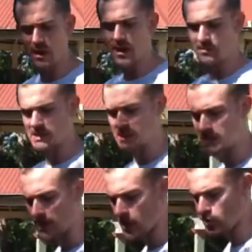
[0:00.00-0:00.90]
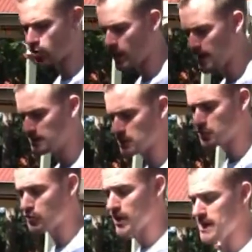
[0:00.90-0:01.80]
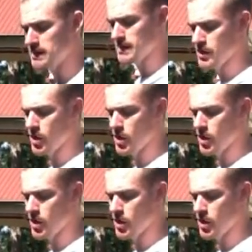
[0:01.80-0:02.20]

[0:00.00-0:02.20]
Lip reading: the hips it's about trying to straighten